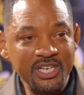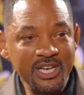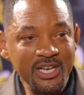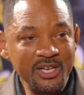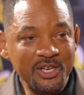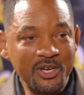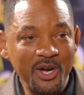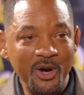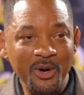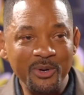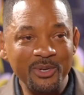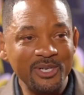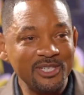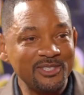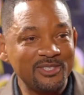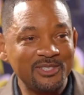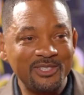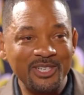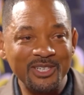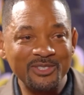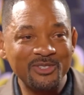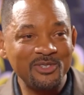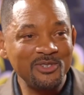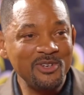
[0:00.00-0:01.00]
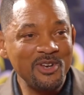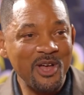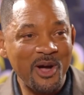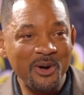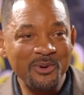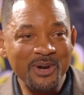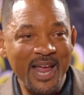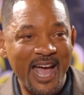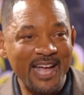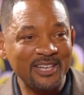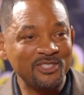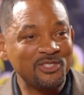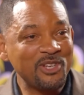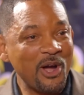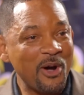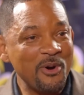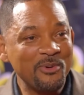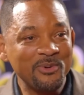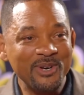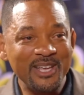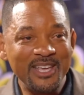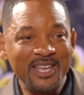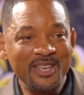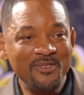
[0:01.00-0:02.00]
He chooses to focus on the good
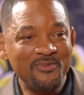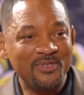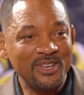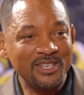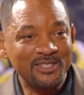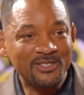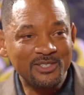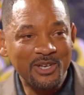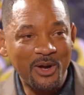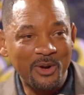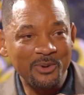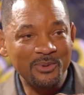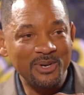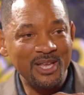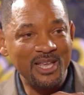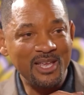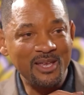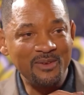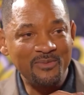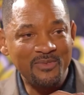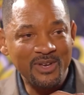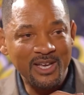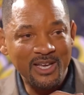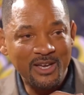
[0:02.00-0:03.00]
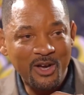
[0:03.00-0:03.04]
stuff and take advantage of